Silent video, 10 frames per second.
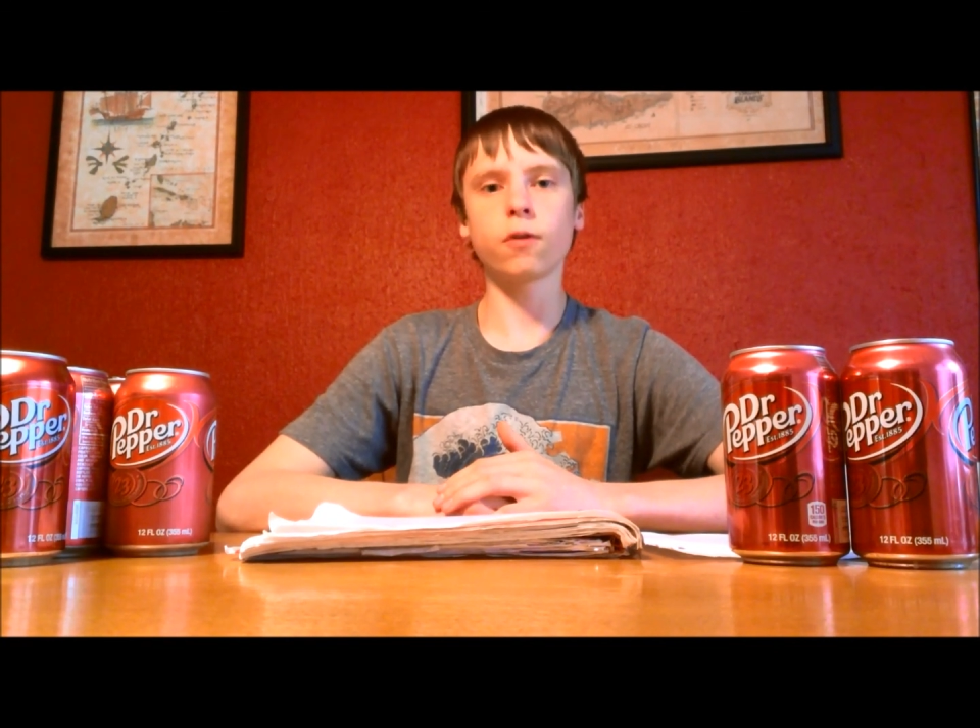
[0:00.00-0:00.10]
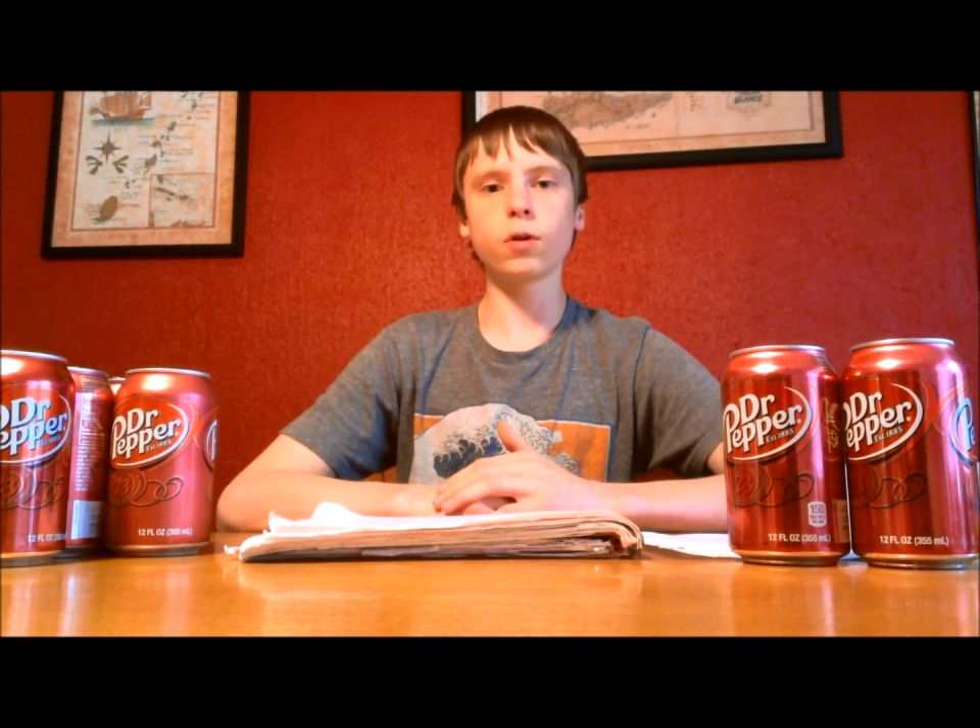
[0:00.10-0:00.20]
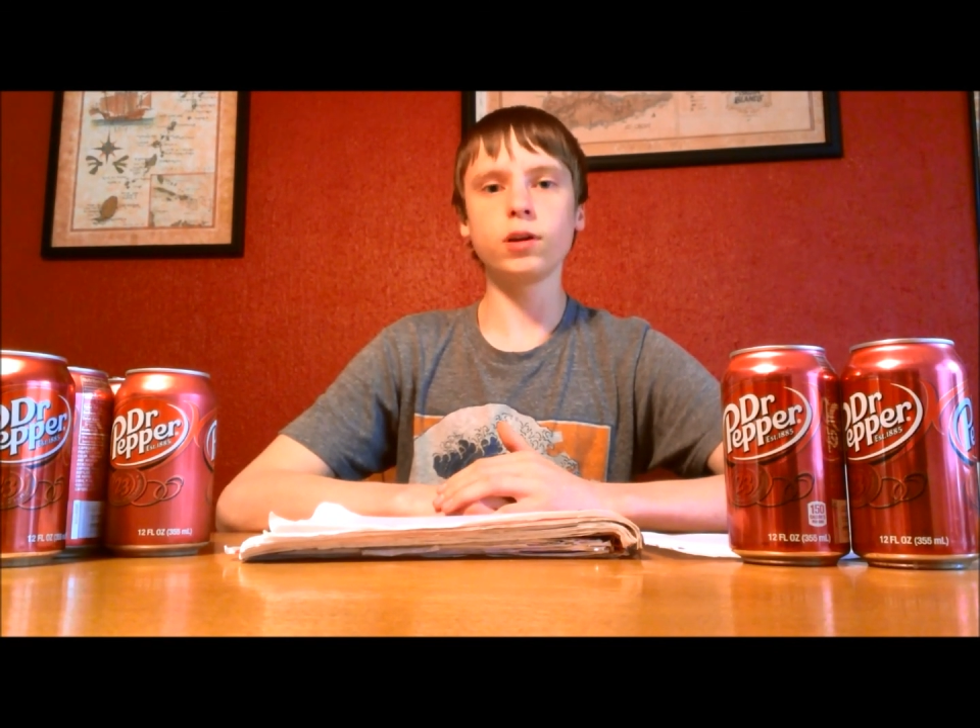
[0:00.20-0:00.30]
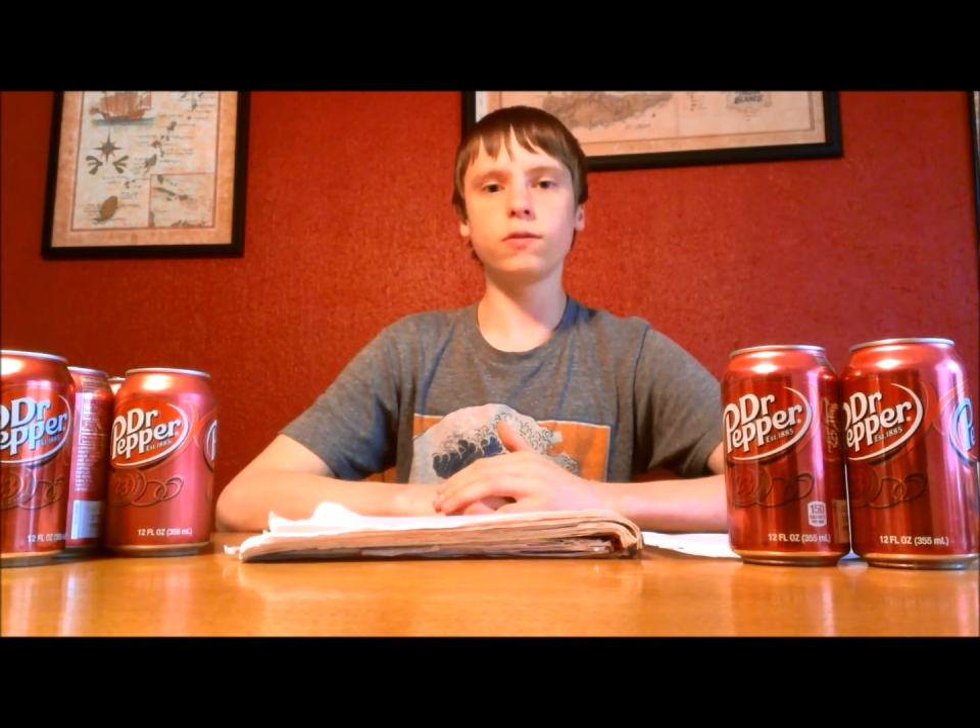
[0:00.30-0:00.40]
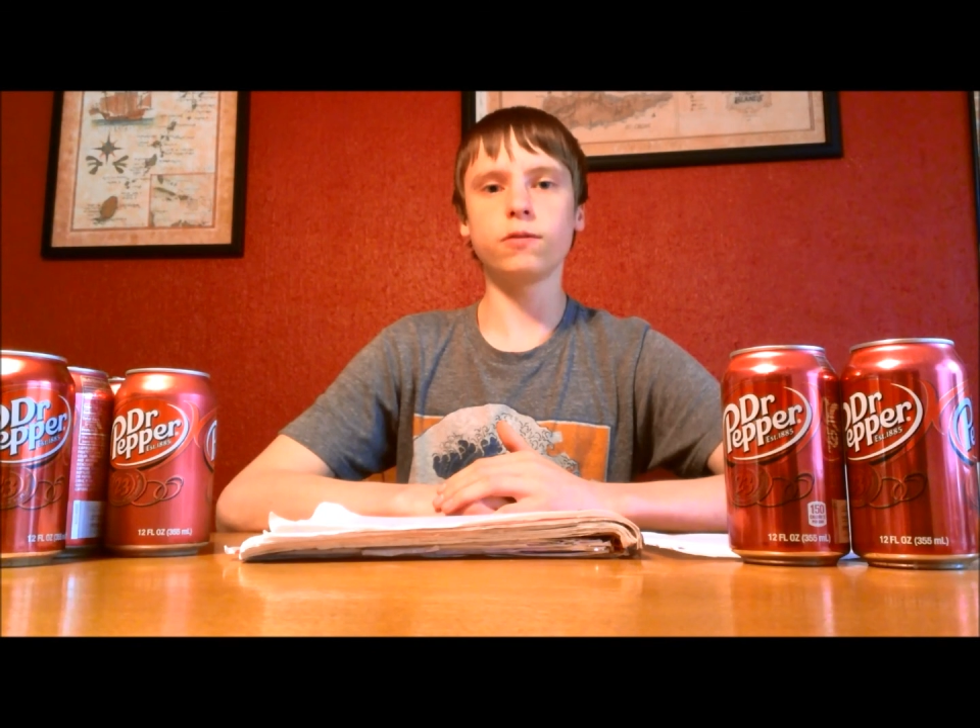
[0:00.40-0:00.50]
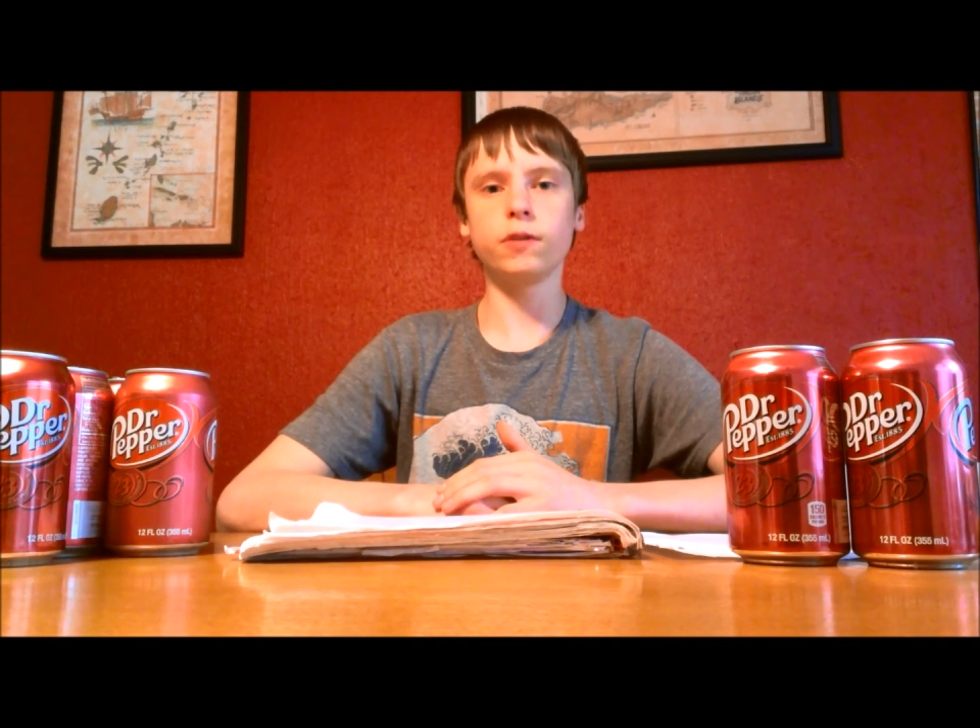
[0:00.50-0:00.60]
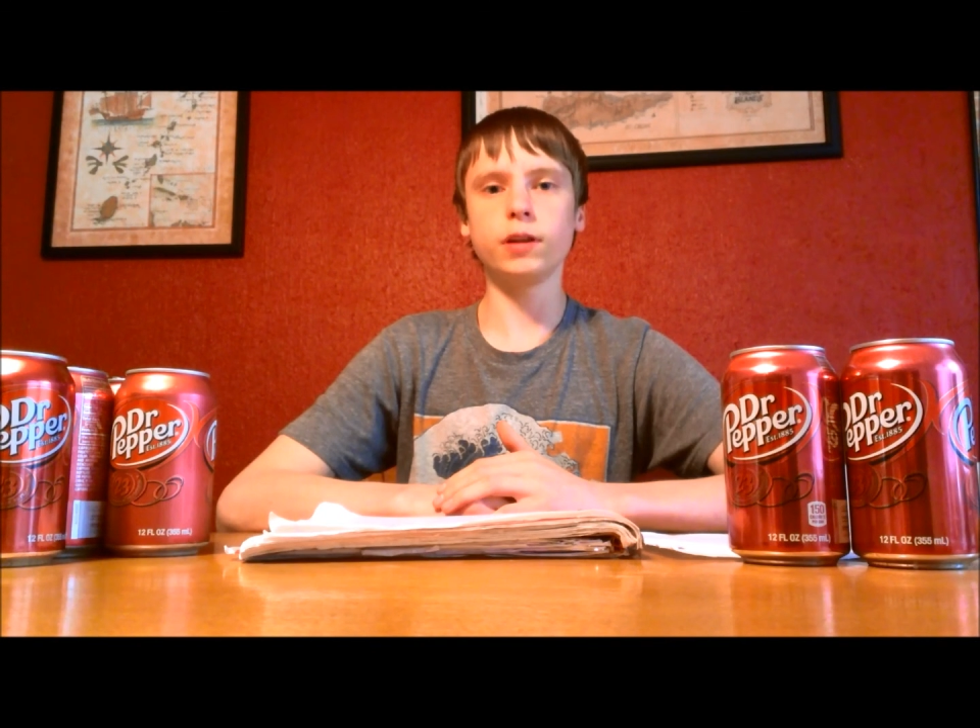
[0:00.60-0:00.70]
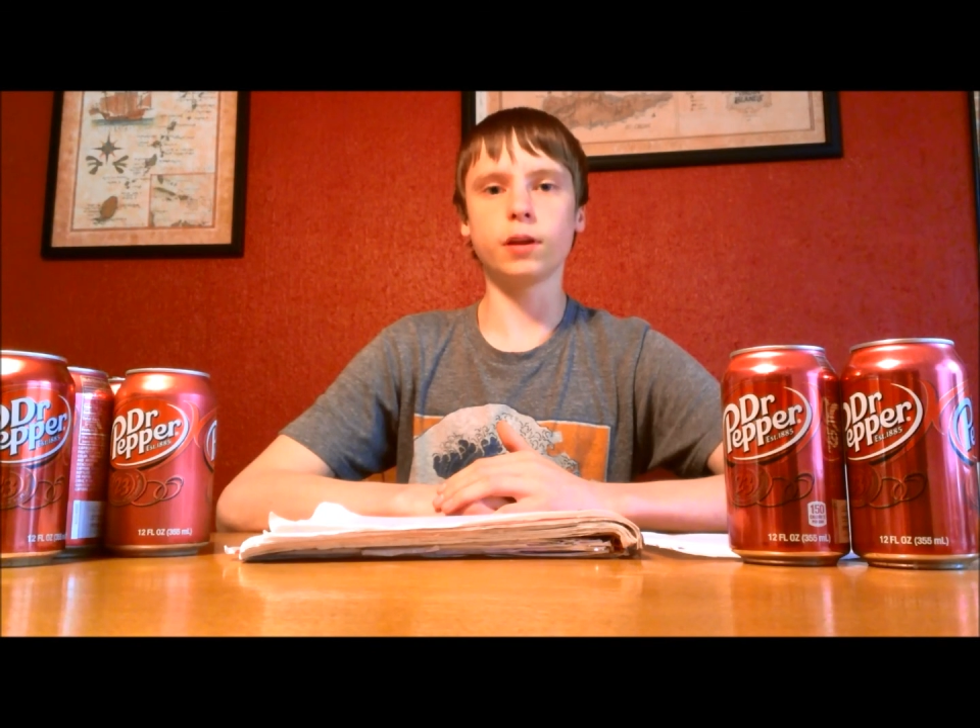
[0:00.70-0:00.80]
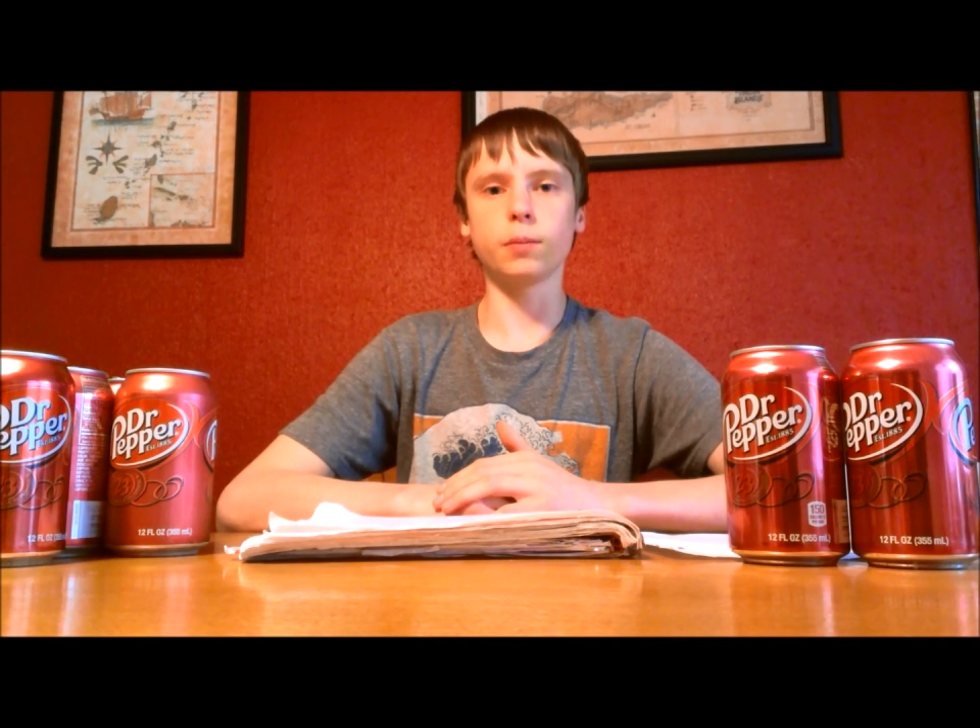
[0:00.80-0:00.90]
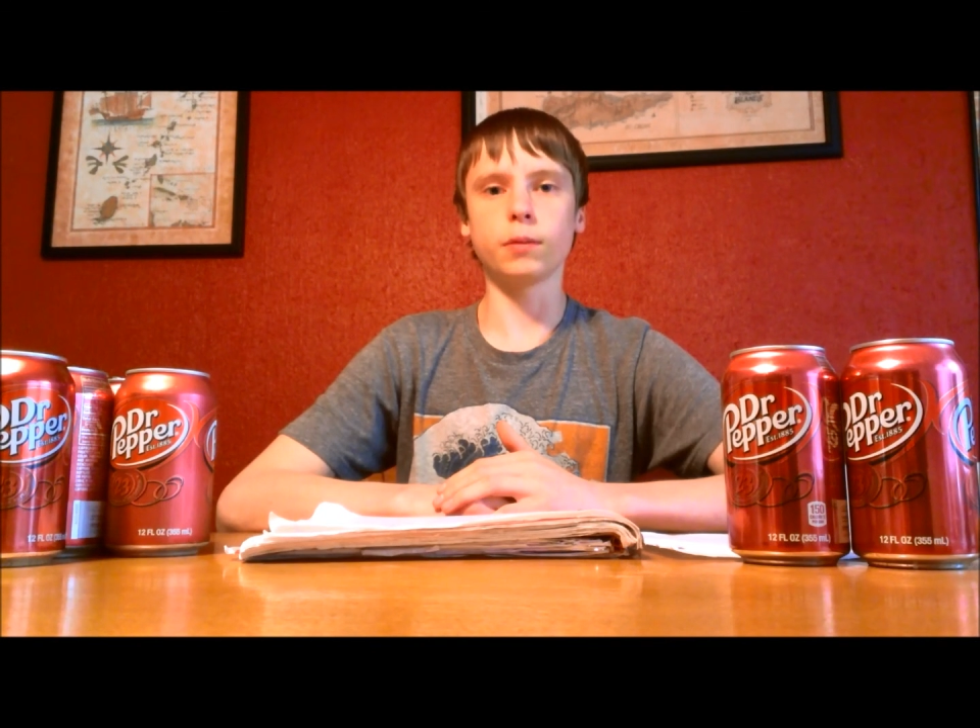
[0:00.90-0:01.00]
fully
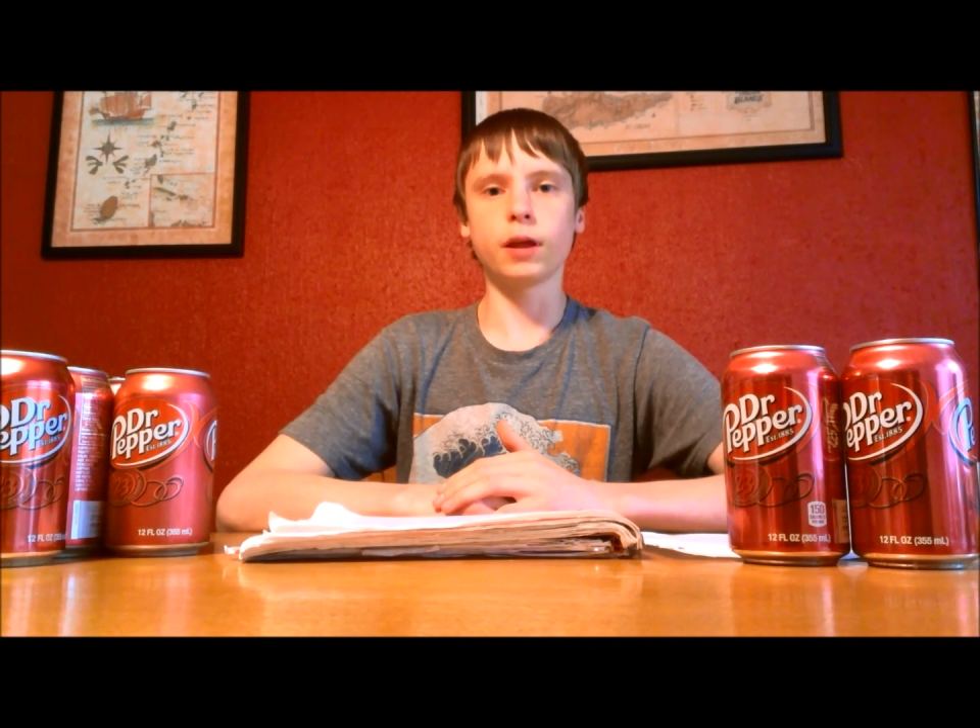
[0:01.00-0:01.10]
defeat them,